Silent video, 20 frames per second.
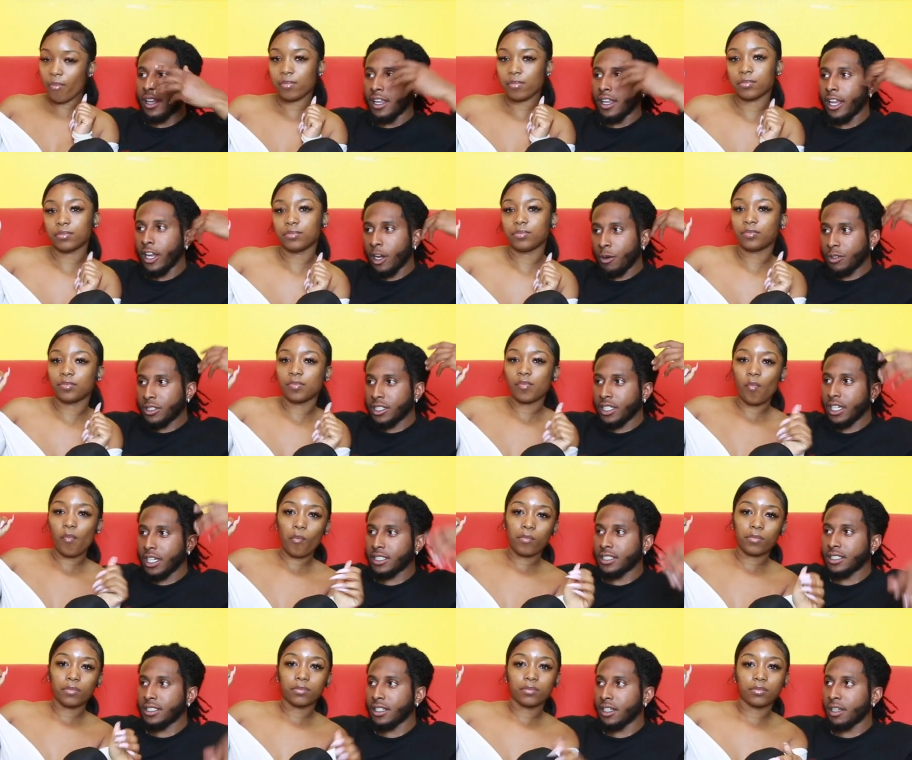Speaker 1: hear what she has to
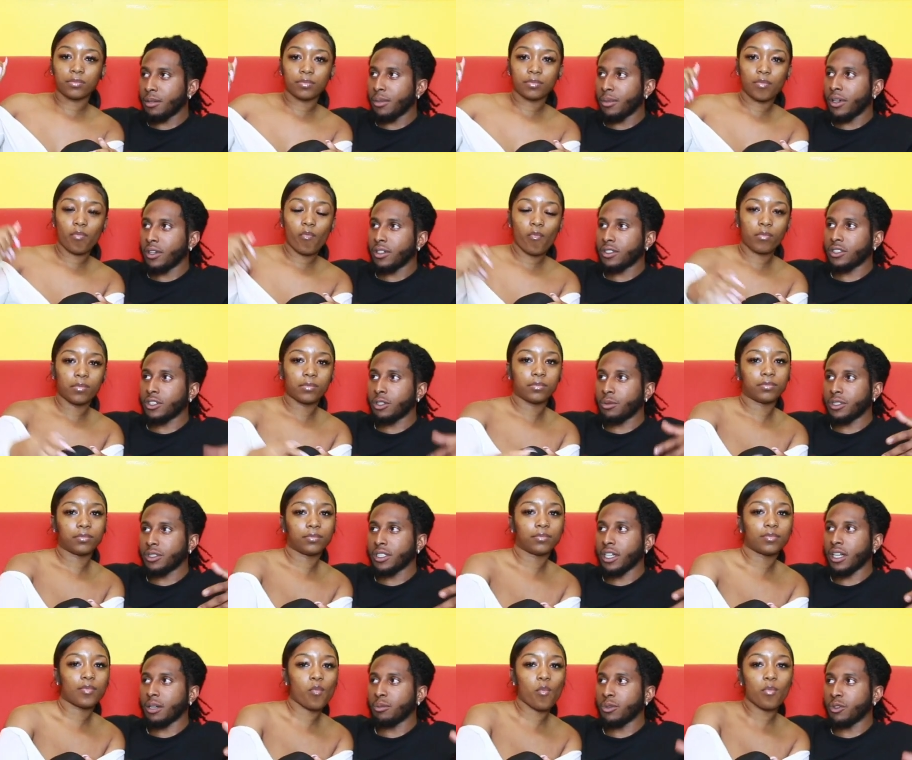say about it, so then we just
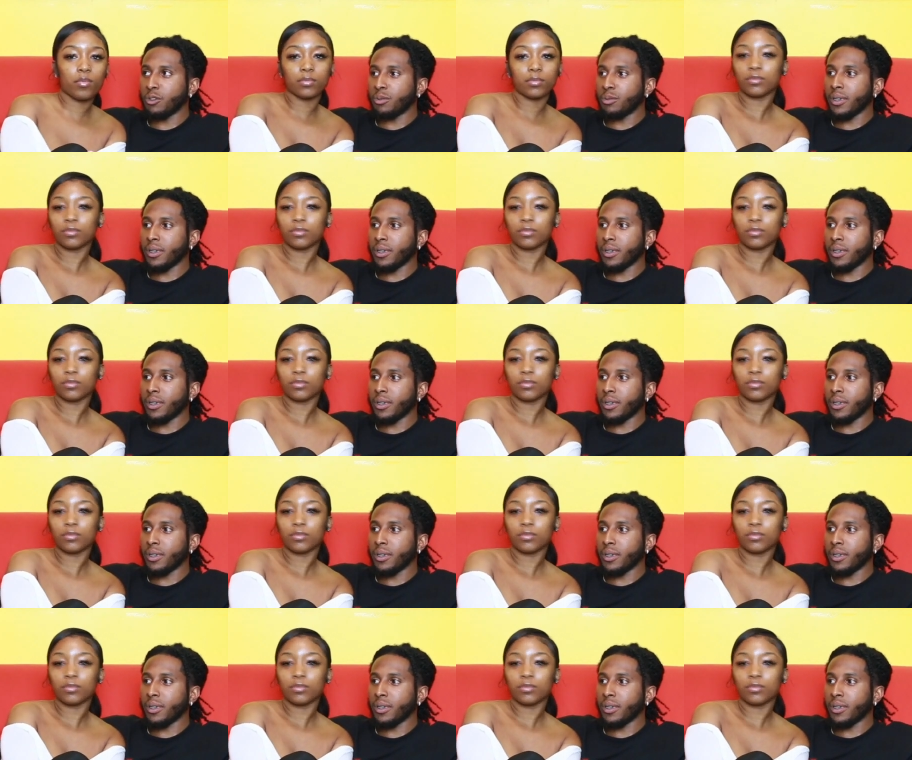gotta move